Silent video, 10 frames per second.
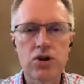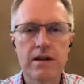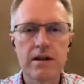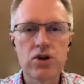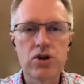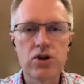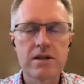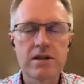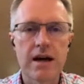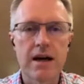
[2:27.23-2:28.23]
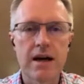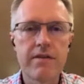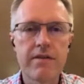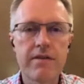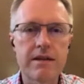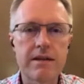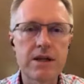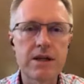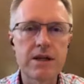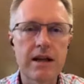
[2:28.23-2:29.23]
assurance over that in
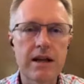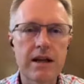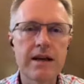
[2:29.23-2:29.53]
particular,